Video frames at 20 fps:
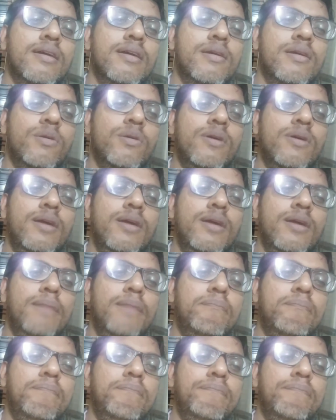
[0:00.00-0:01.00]
Crude
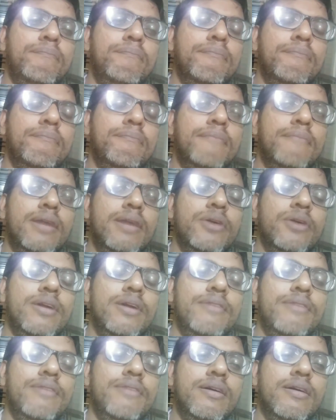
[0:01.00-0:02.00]
oil, I
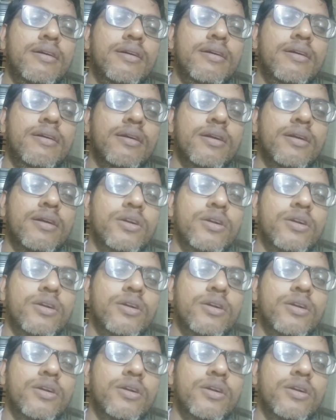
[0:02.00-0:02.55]
don't have a